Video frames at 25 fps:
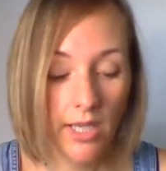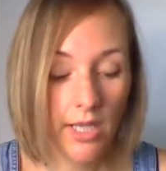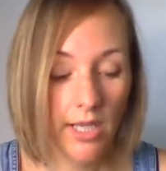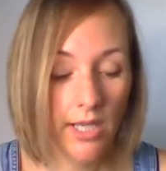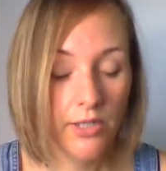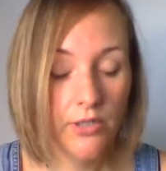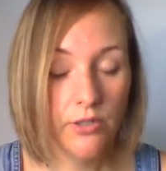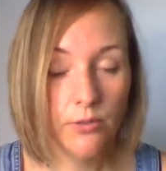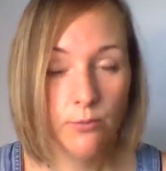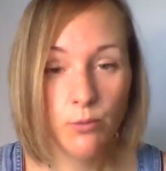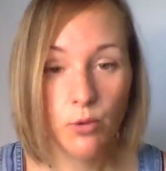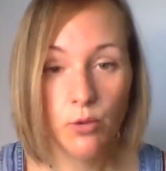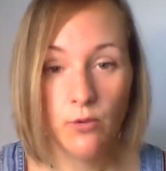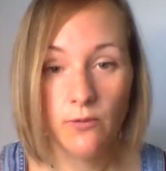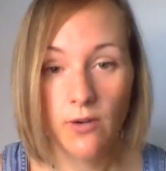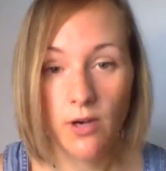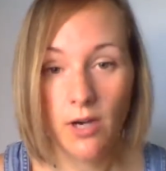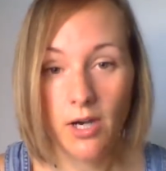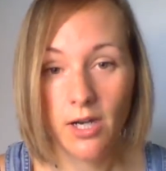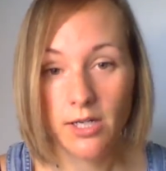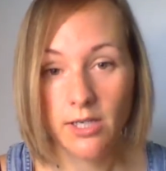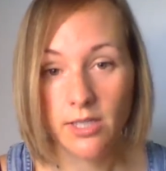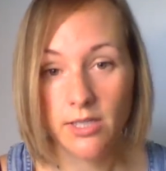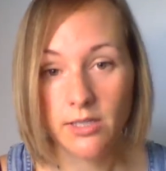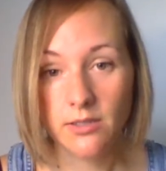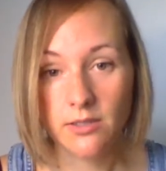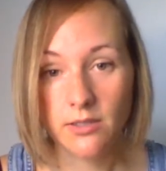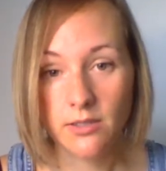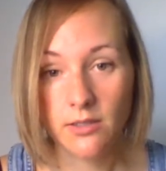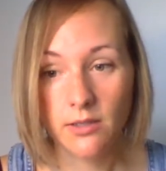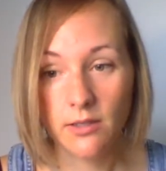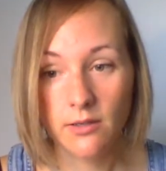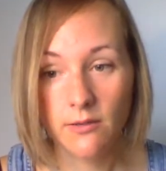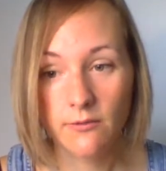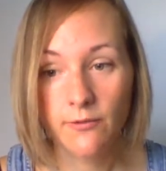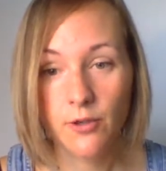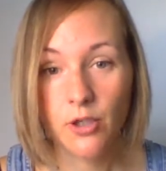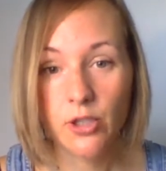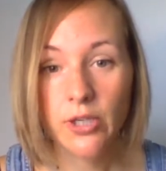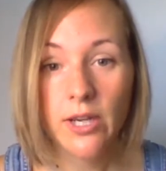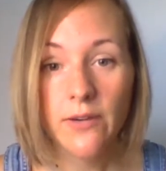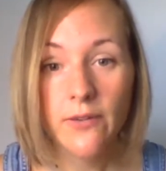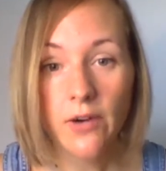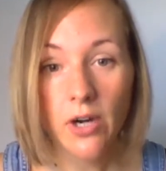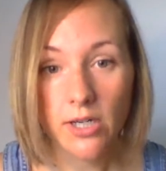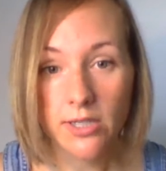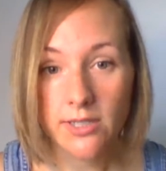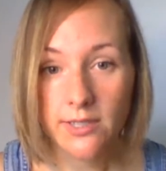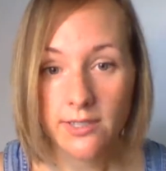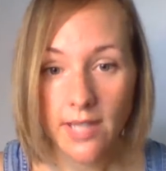and to move on and to forgive
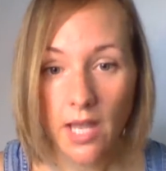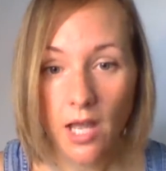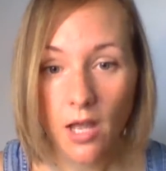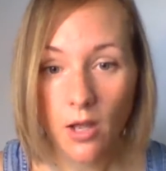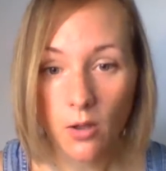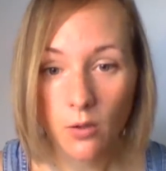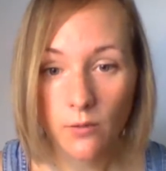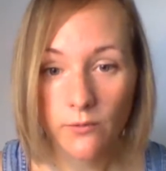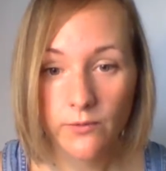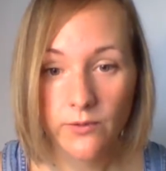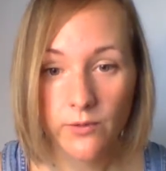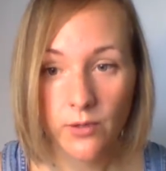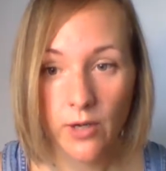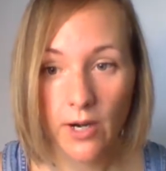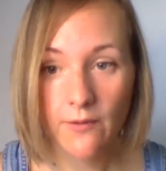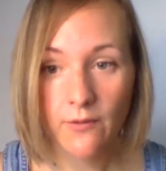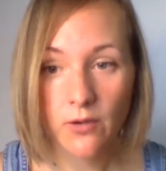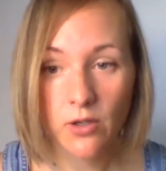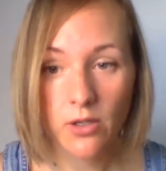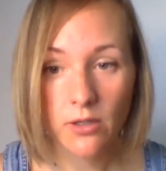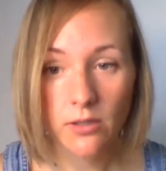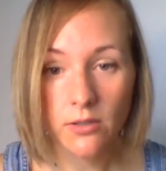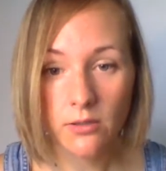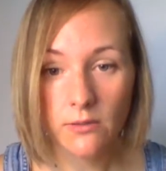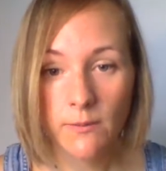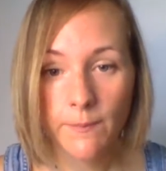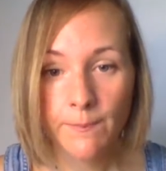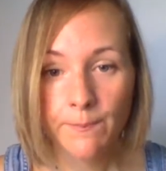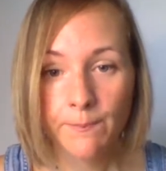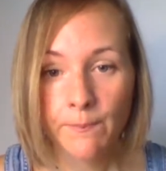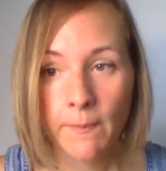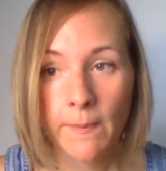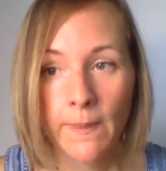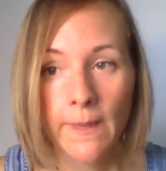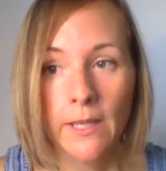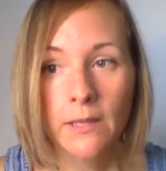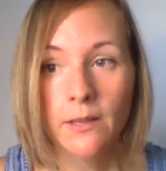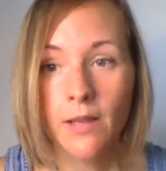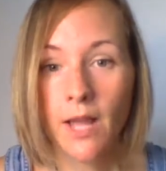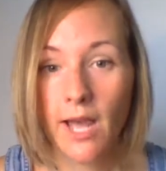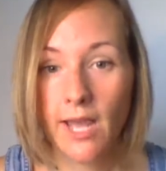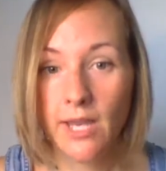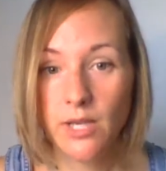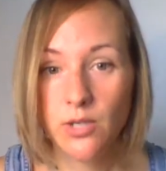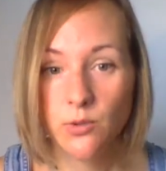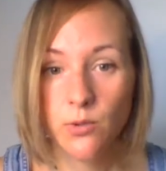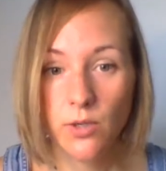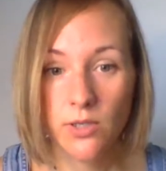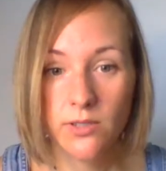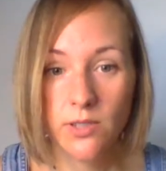ourselves for ever
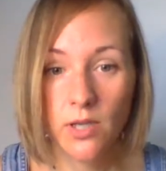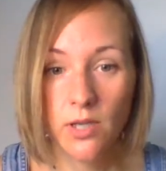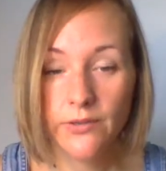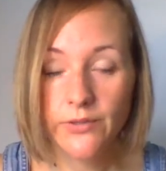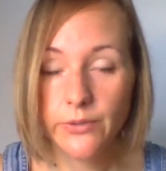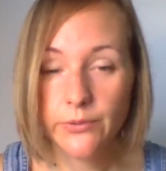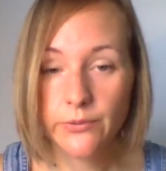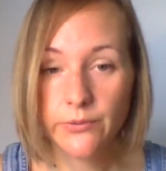lying to ourselves.